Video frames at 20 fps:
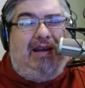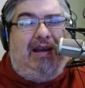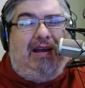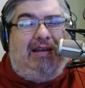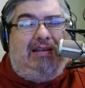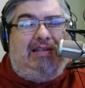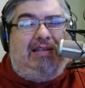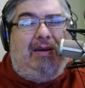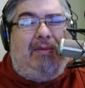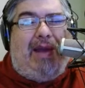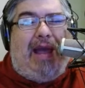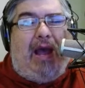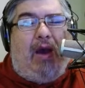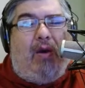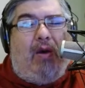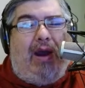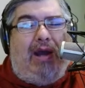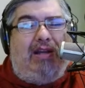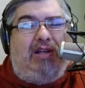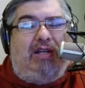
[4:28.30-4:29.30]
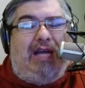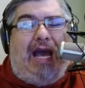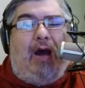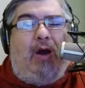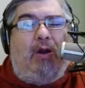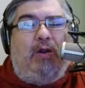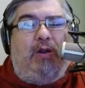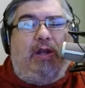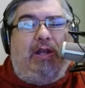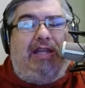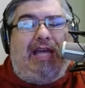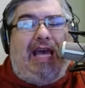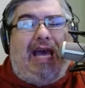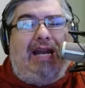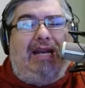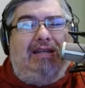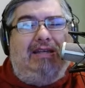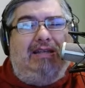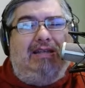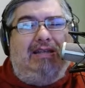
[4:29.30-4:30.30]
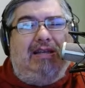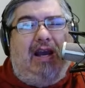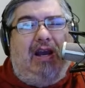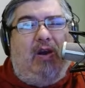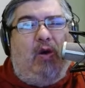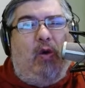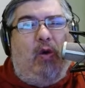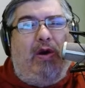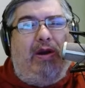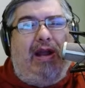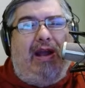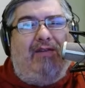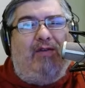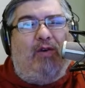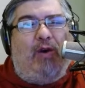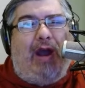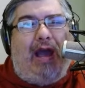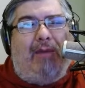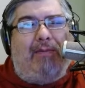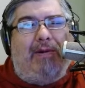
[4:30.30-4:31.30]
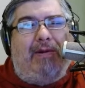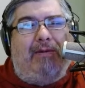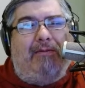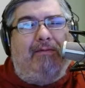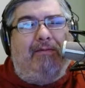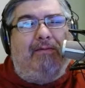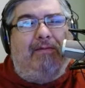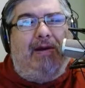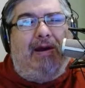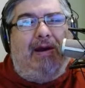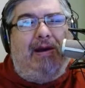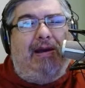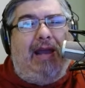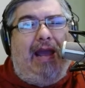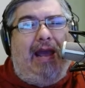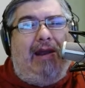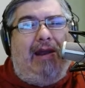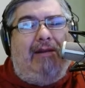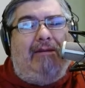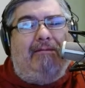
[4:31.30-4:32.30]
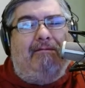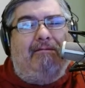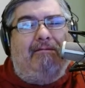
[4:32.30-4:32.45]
somehow I doubt that that is going to ever happen again.